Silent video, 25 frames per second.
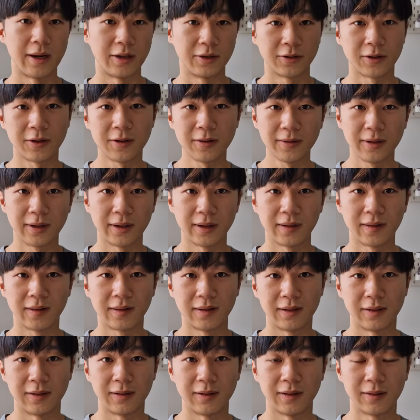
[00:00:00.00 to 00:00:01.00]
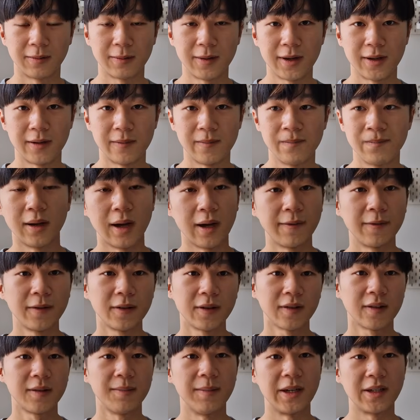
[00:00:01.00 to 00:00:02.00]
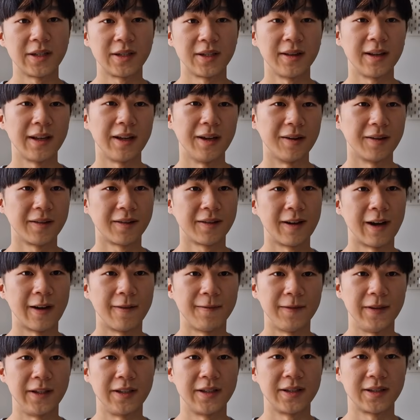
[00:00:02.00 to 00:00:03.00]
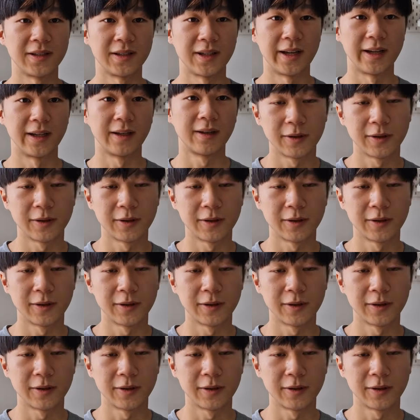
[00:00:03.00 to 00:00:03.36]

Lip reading: drawings too as well. I forgot to mention they also have features like